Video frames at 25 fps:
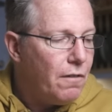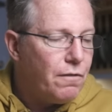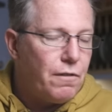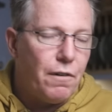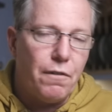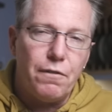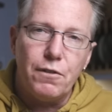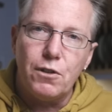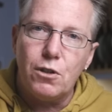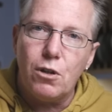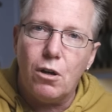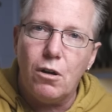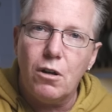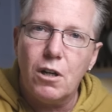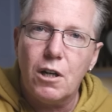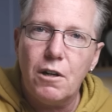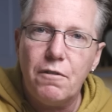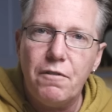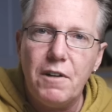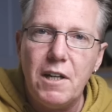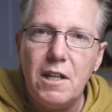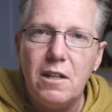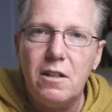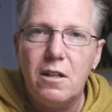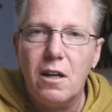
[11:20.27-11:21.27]
for
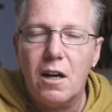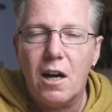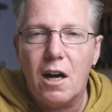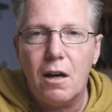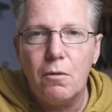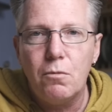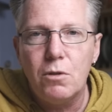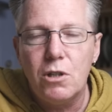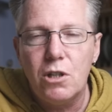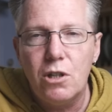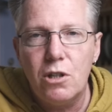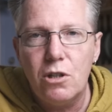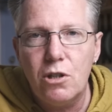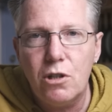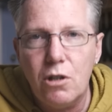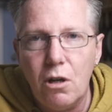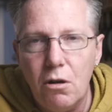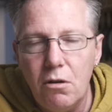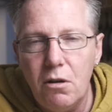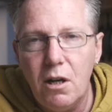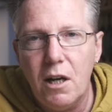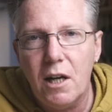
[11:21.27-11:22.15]
photography that I was so